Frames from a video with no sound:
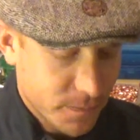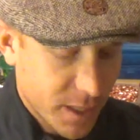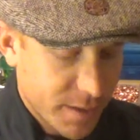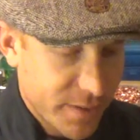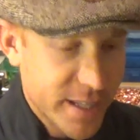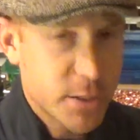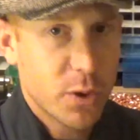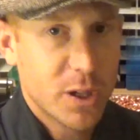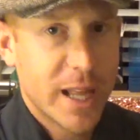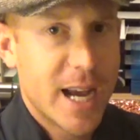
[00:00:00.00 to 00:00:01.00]
this
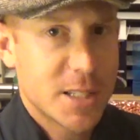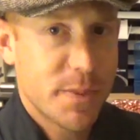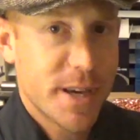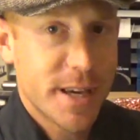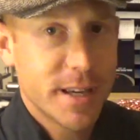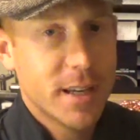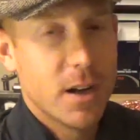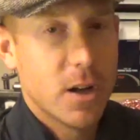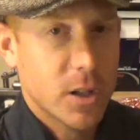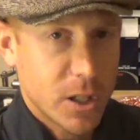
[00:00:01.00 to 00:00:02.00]
will last me
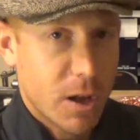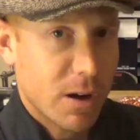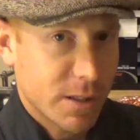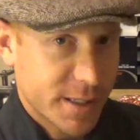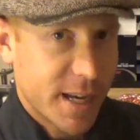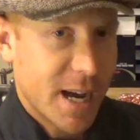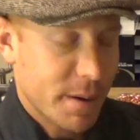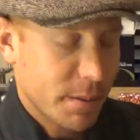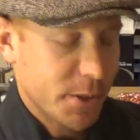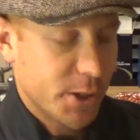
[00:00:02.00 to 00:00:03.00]
a long
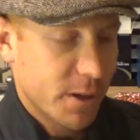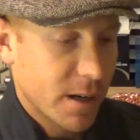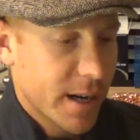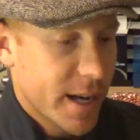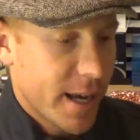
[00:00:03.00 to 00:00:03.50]
time, I'm sure.